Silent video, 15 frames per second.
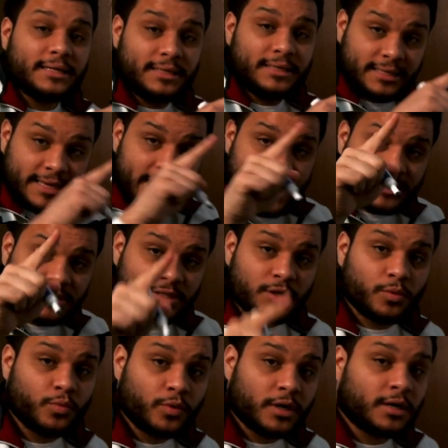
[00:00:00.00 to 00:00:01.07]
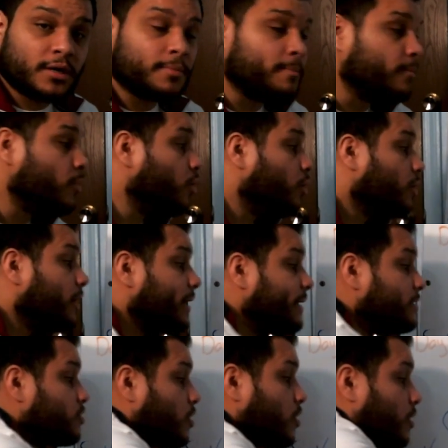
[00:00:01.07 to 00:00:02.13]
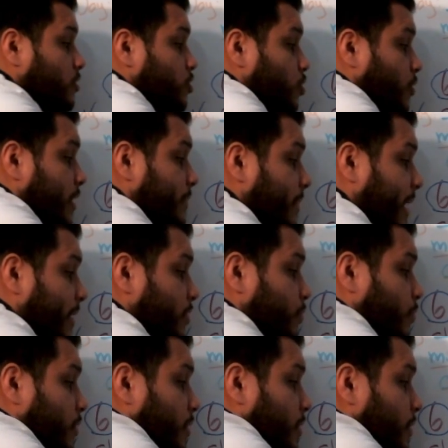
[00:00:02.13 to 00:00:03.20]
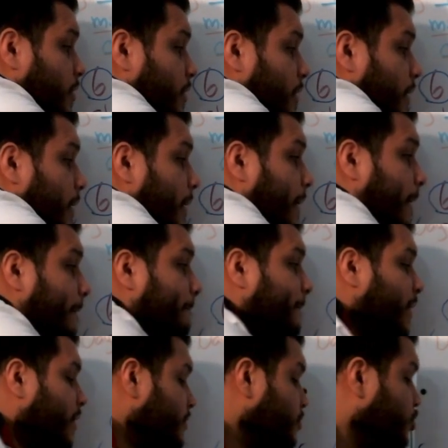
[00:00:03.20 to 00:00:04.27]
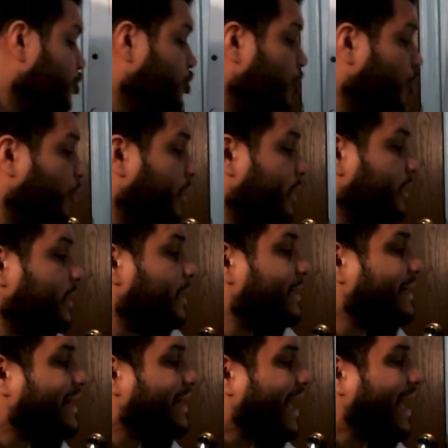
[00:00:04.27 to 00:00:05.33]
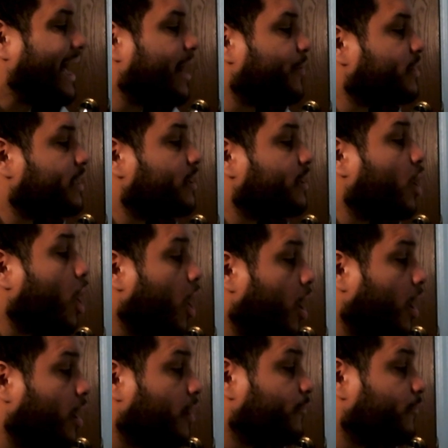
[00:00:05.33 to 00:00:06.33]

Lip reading: yes, the word more is also a math word. Birds joined. Now there are